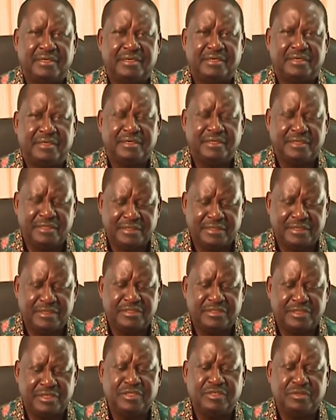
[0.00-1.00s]
ladies
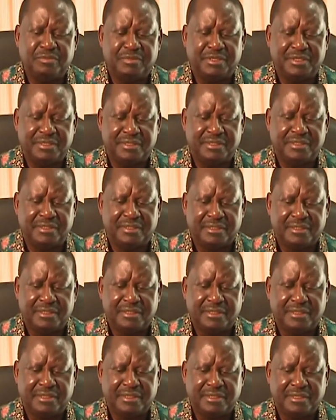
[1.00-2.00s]
and gentlemen,
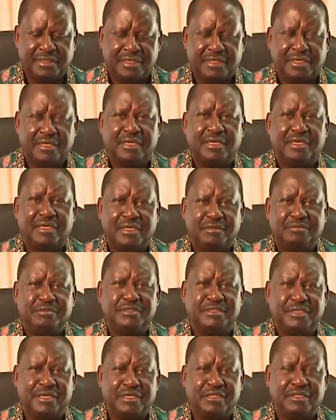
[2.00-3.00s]
let me
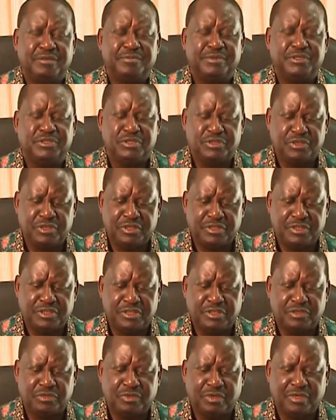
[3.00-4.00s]
take the
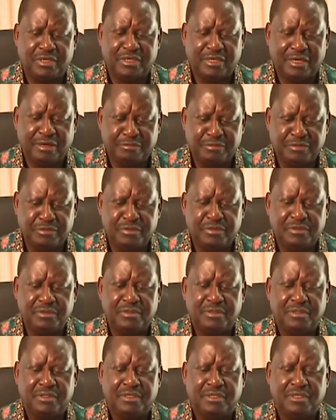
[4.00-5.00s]
opportunity to welcome you
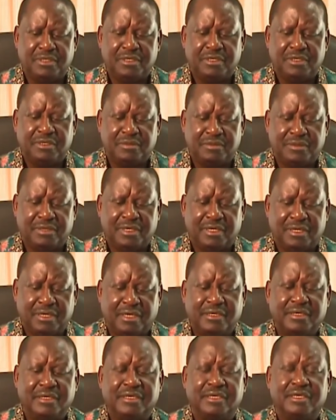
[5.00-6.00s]
to the
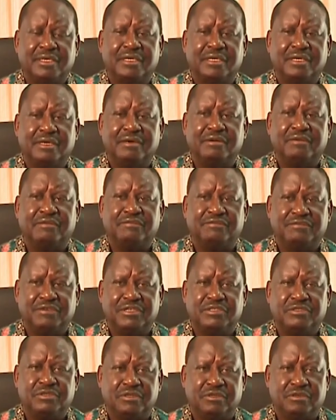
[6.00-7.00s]
Grand Inga
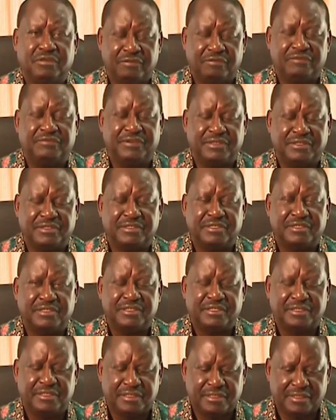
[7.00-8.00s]
Virtual
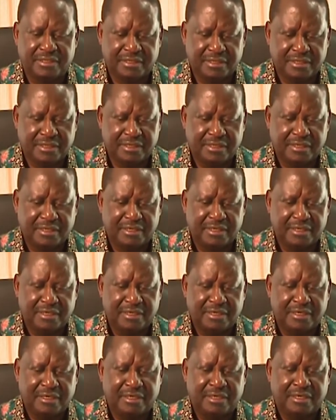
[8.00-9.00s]
Conference.
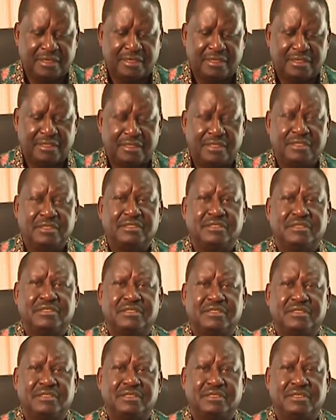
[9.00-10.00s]

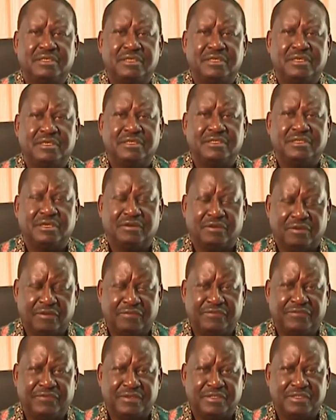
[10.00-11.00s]
This is a
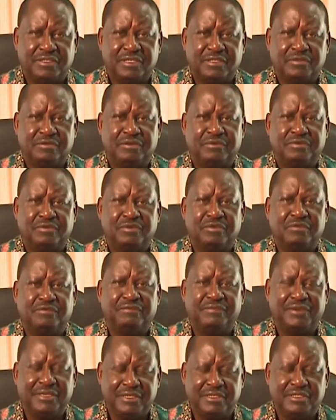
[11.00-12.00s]
conference that we have
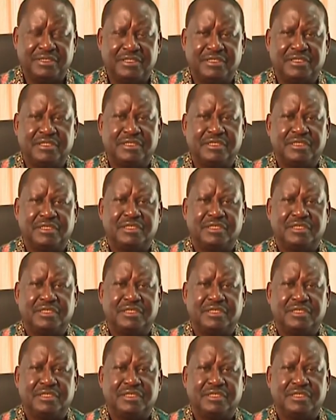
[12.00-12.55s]
convened